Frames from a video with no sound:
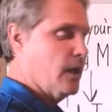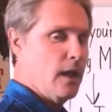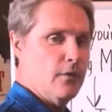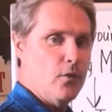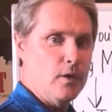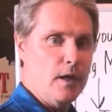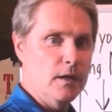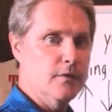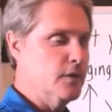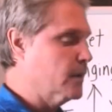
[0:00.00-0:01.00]
in California.
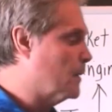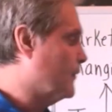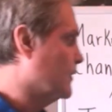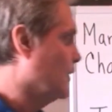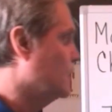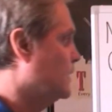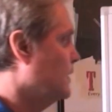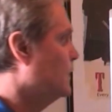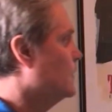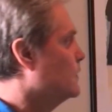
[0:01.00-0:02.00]
I lived out there for
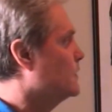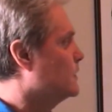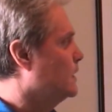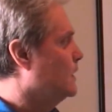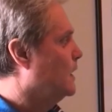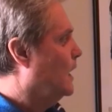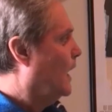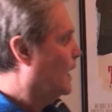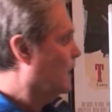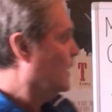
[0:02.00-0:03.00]
13 years.
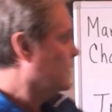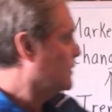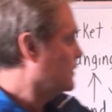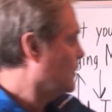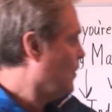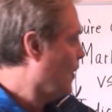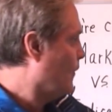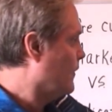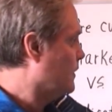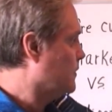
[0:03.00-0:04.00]
And let's go
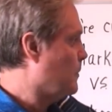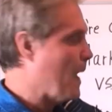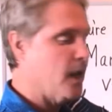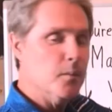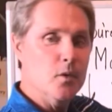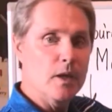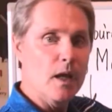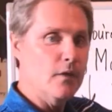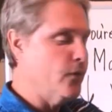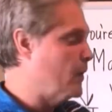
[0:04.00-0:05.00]
over this Malibu,
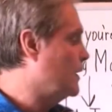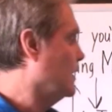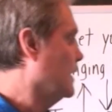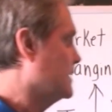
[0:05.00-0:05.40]
California